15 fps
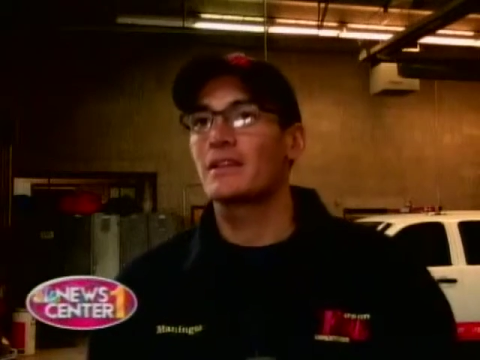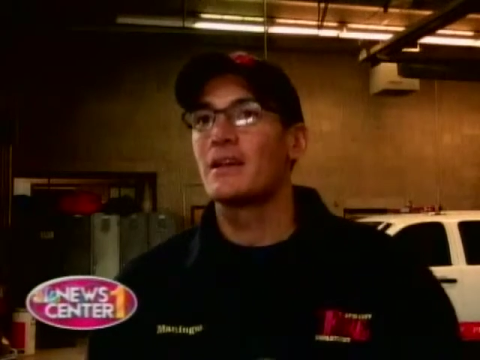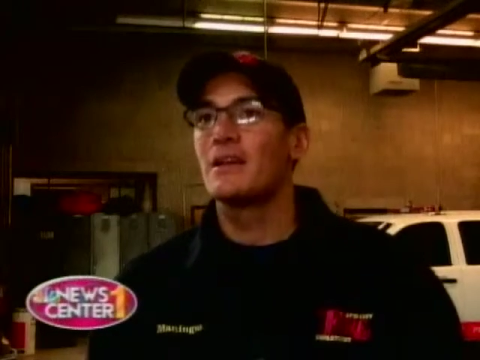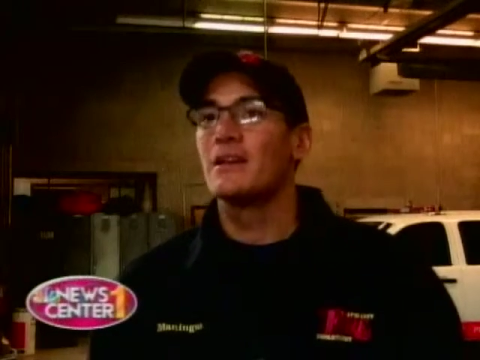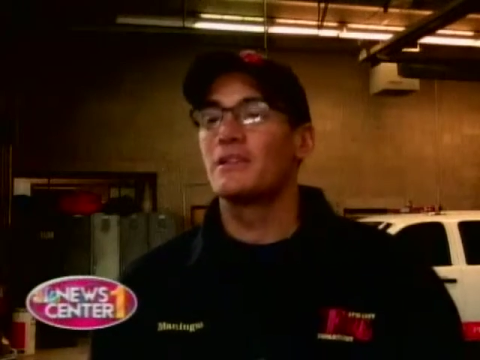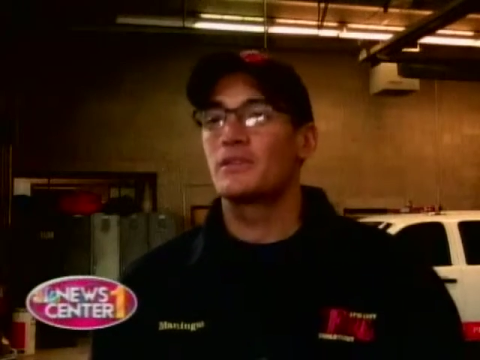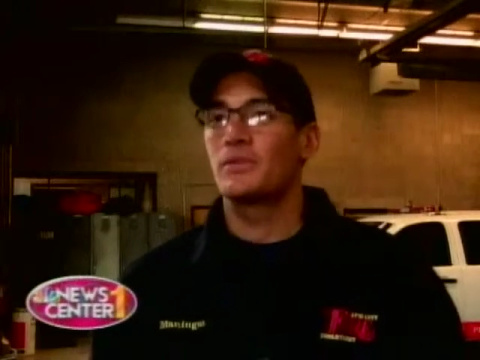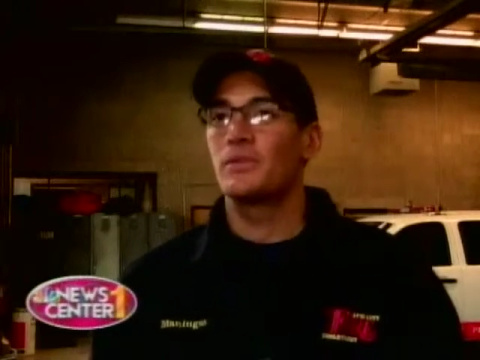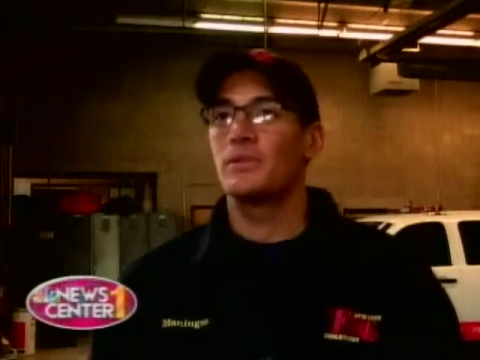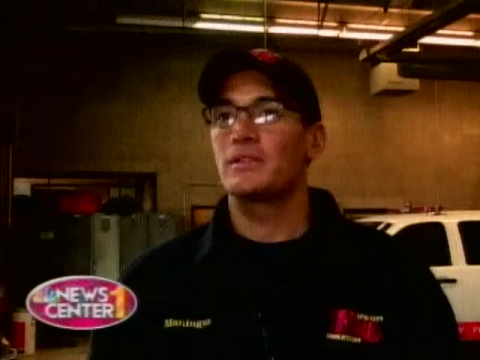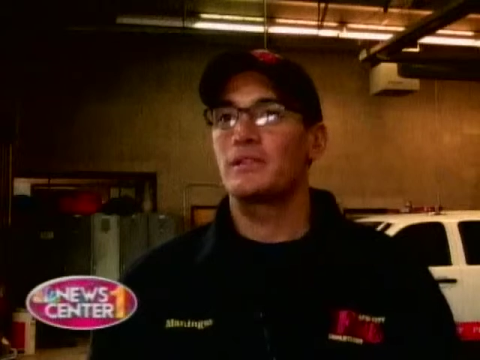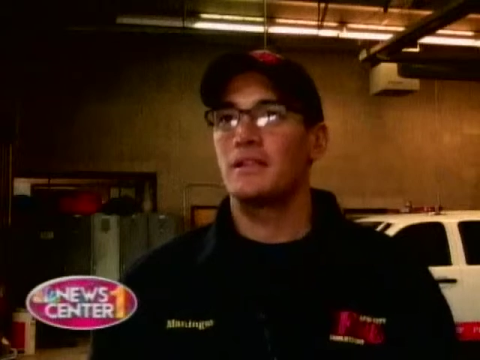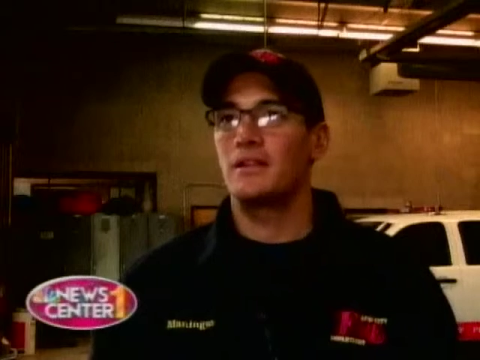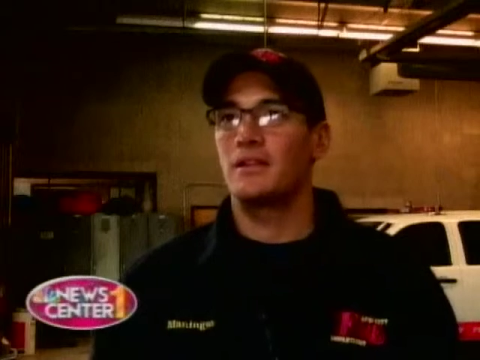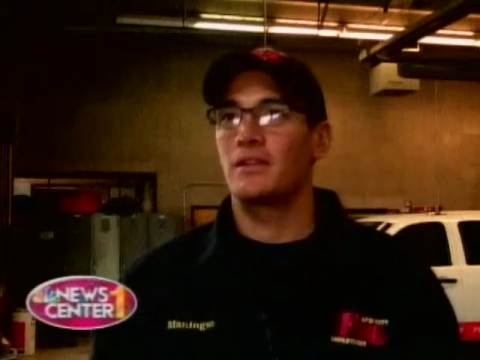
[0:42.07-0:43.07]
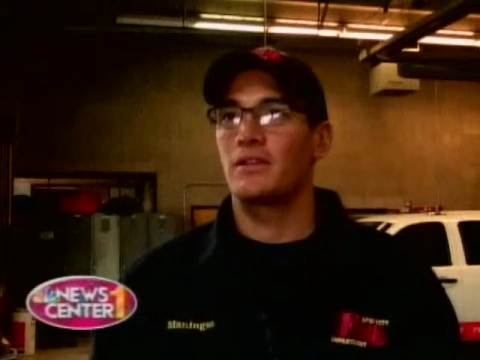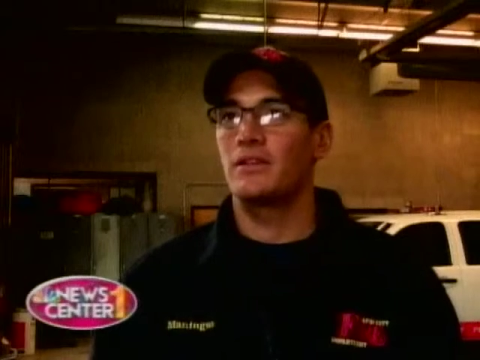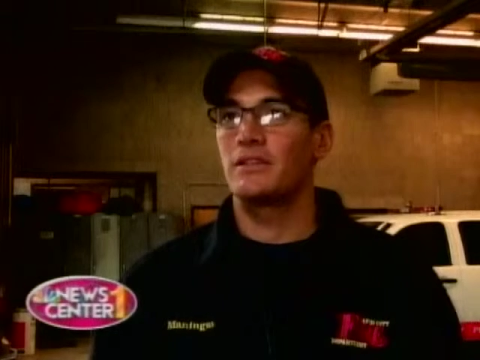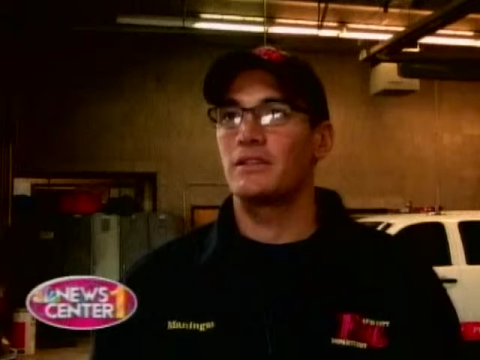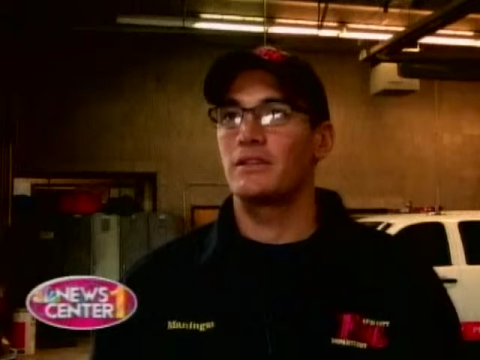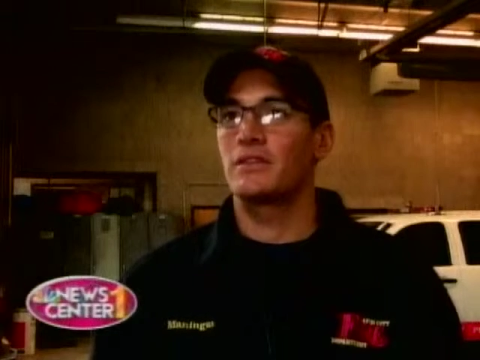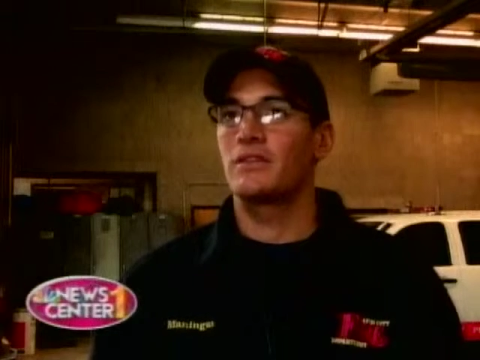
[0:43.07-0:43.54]
Yeah. So we will see an
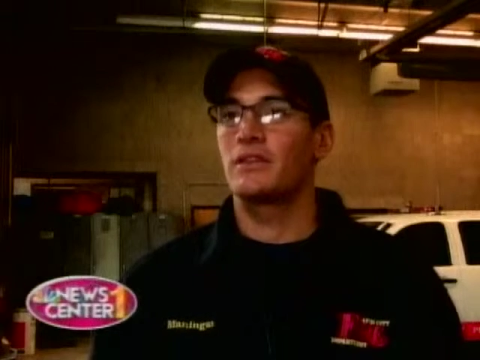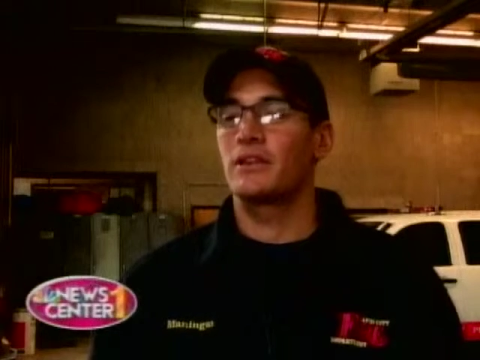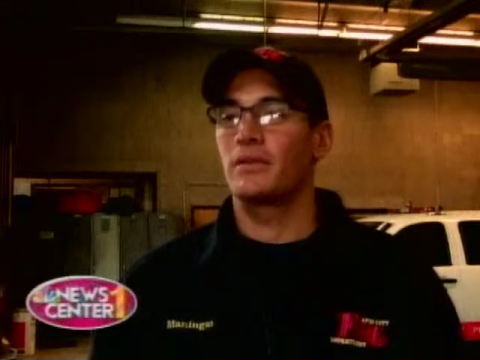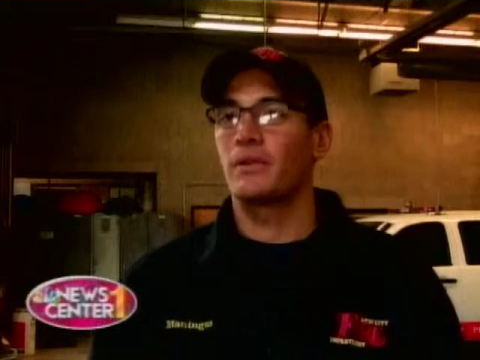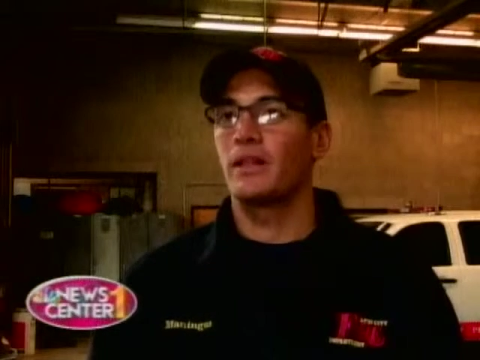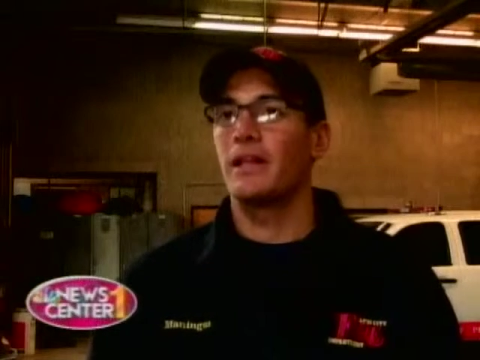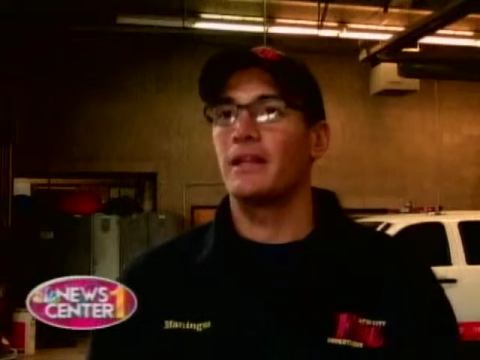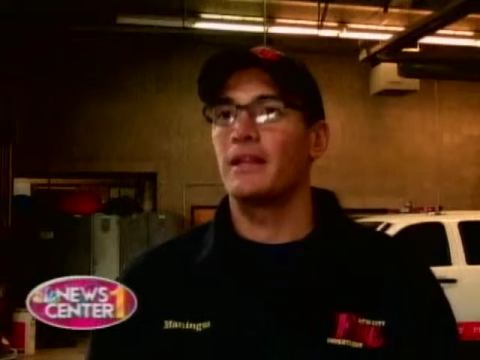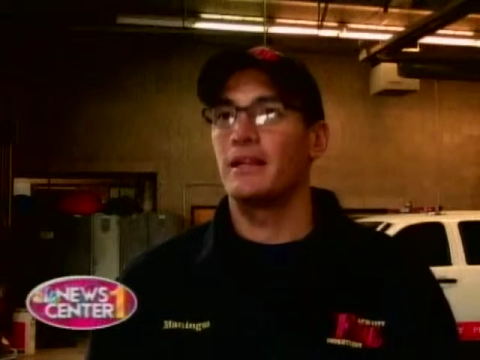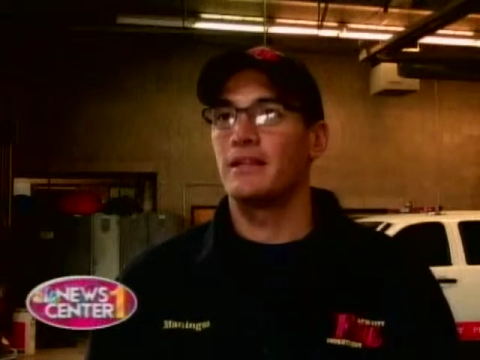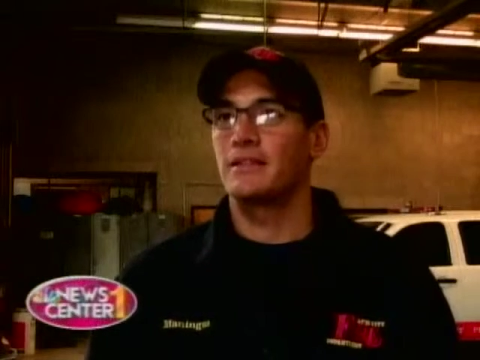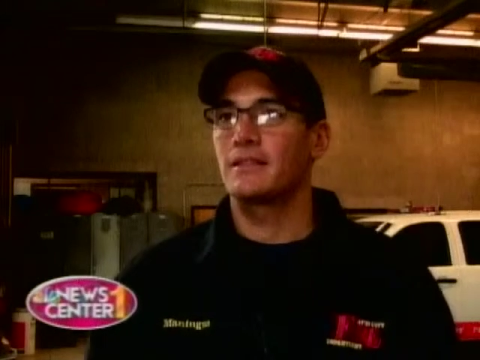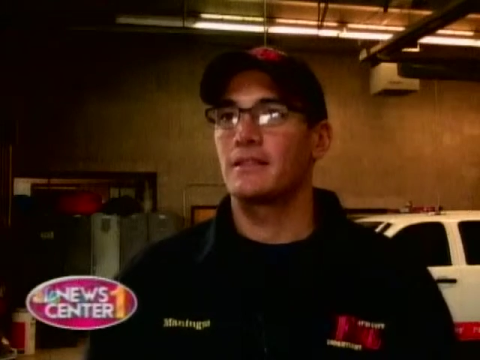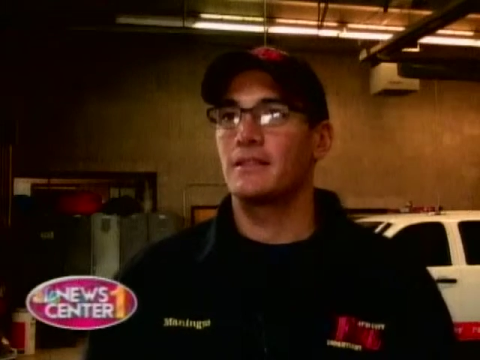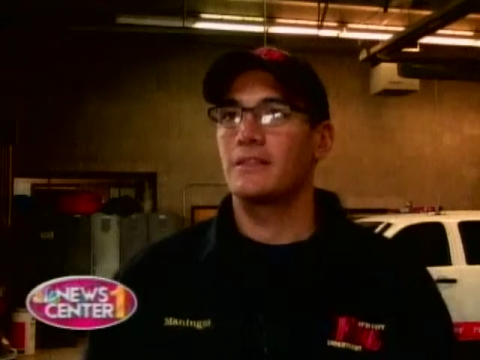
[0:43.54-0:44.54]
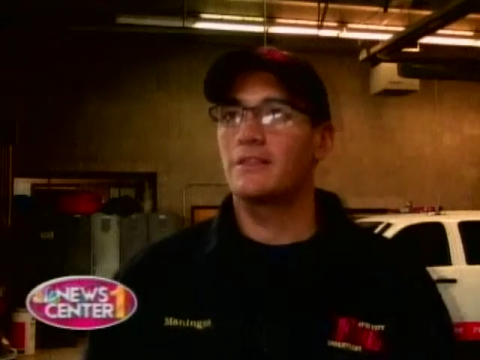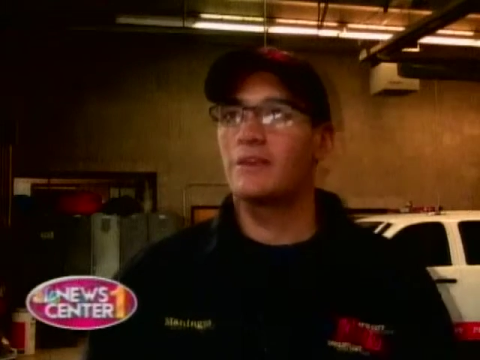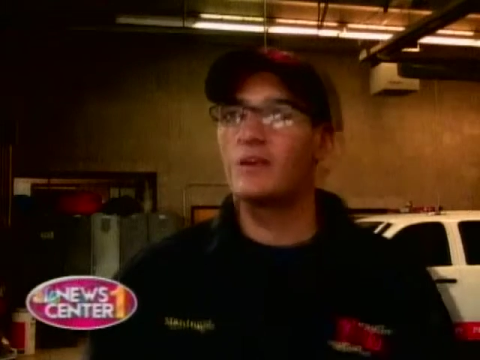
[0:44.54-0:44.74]
increase in cooking-related incidents.